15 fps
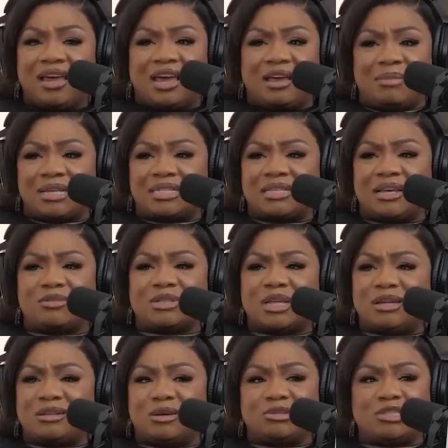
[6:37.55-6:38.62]
And my son was
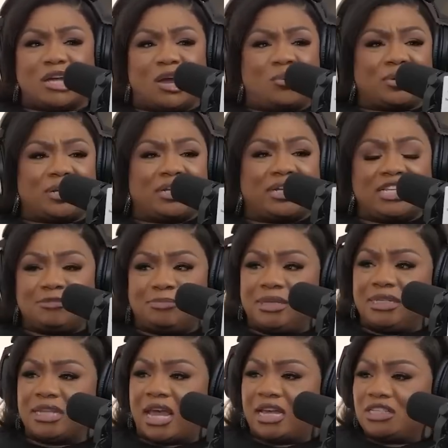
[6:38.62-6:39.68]
like, don't y'all want to at least be
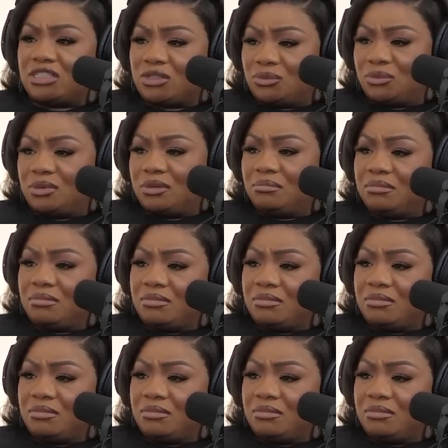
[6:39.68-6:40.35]
nice to him?